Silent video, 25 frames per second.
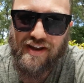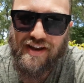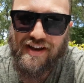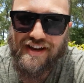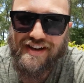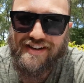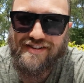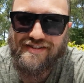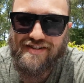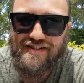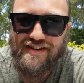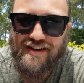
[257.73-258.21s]

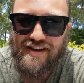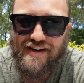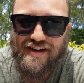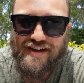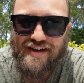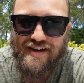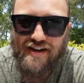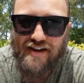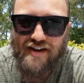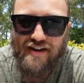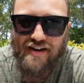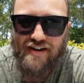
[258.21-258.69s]
His
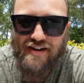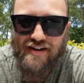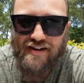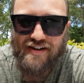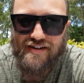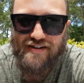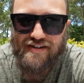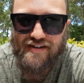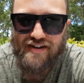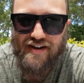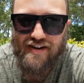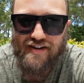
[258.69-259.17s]

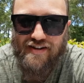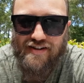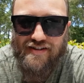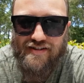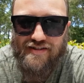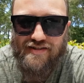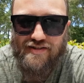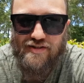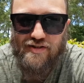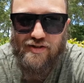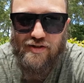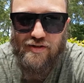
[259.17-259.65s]

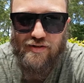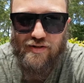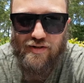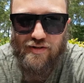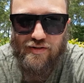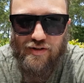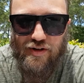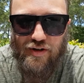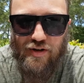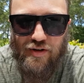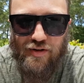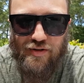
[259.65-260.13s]
2
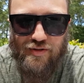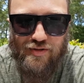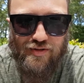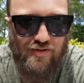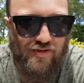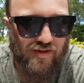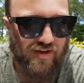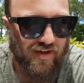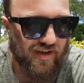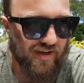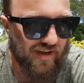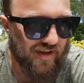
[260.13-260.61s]
little
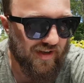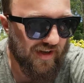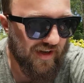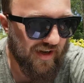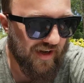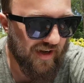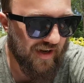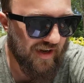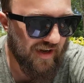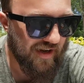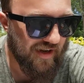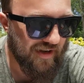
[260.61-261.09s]
girls.
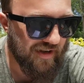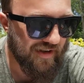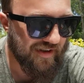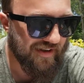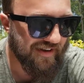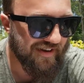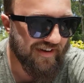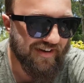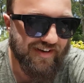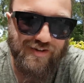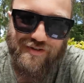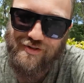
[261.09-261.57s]

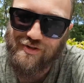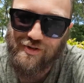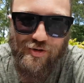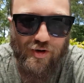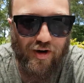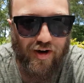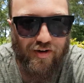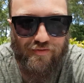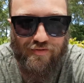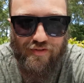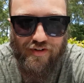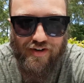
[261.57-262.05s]
It was
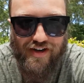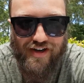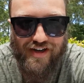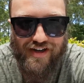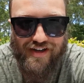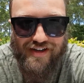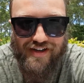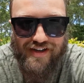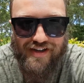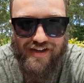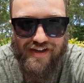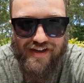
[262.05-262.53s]
quite
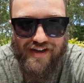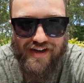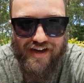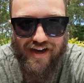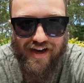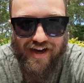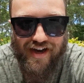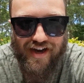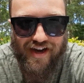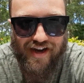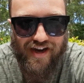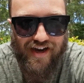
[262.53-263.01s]
funny
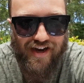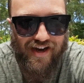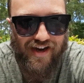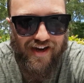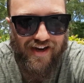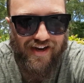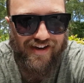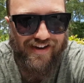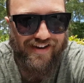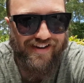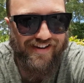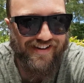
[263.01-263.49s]

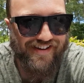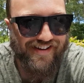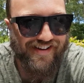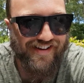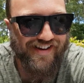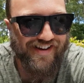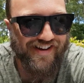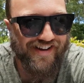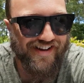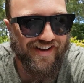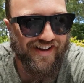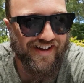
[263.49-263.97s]

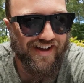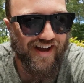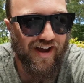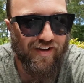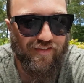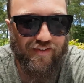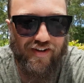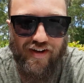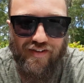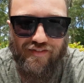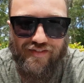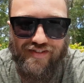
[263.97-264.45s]

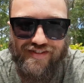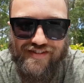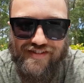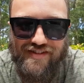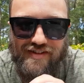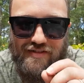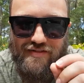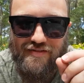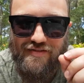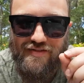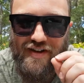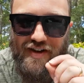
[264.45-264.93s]
having this
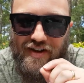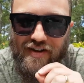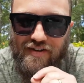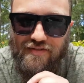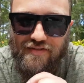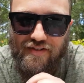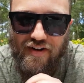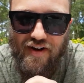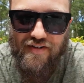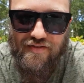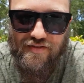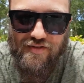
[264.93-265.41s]
little
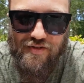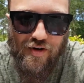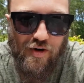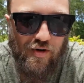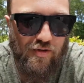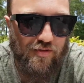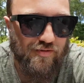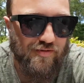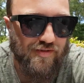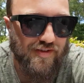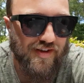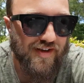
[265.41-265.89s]

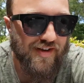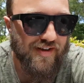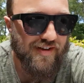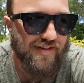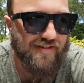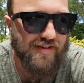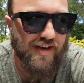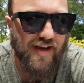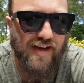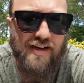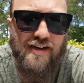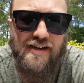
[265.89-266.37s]
5-year-old
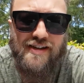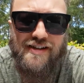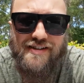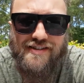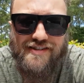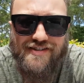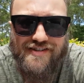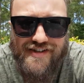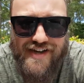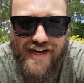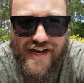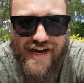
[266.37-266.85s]
saying
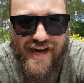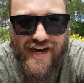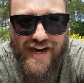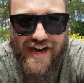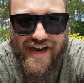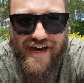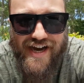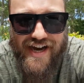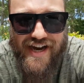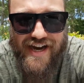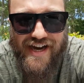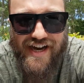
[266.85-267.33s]

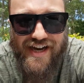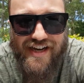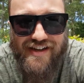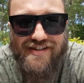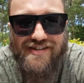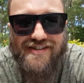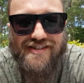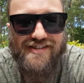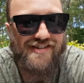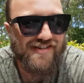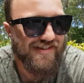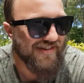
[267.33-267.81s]

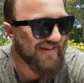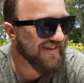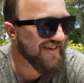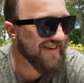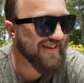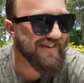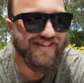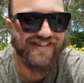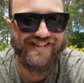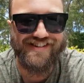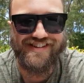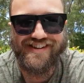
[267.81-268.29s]
Stass,
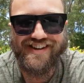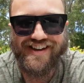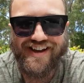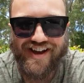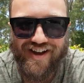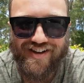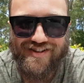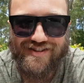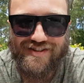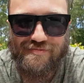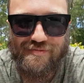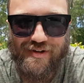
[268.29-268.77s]

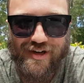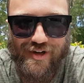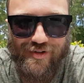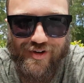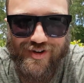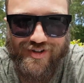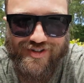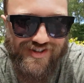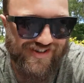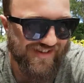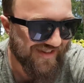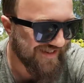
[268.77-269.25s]
asking me
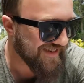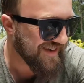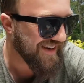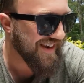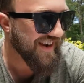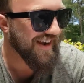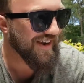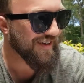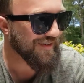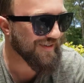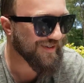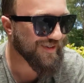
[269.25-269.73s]
questions.
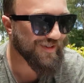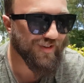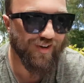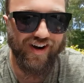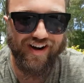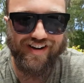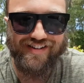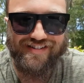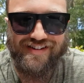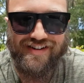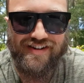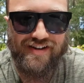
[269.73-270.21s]
It was
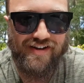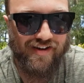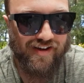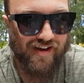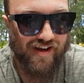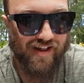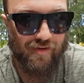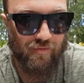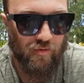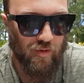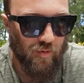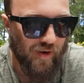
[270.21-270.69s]
great.
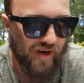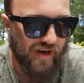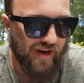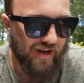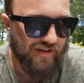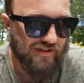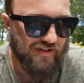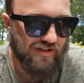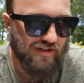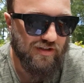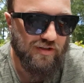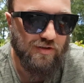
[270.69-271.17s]
And then we went
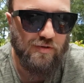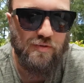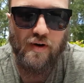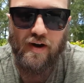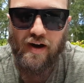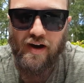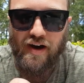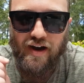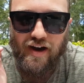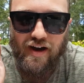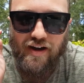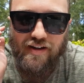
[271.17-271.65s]
out to
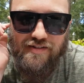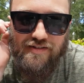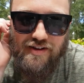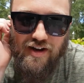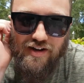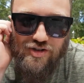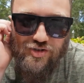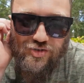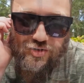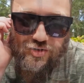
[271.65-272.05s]
Dutch